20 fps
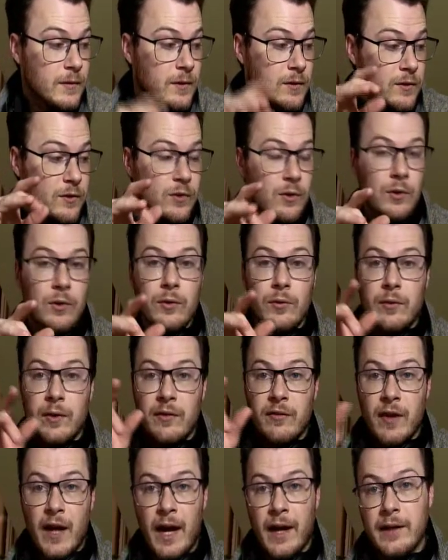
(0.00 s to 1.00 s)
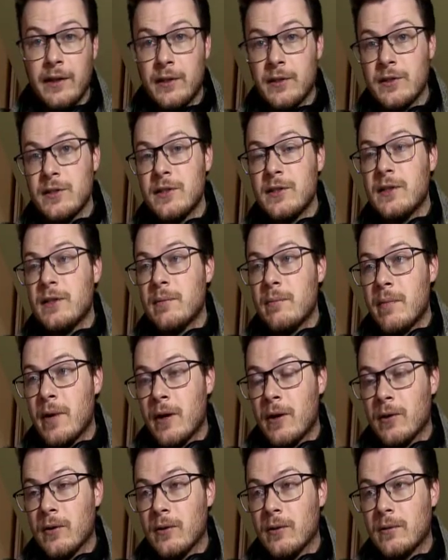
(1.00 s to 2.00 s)
So if accuracy in the
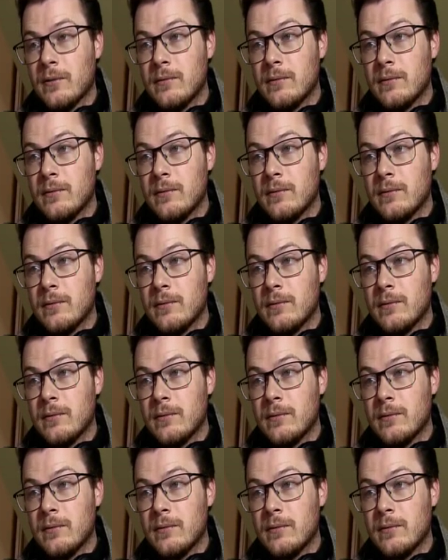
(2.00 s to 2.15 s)
barrel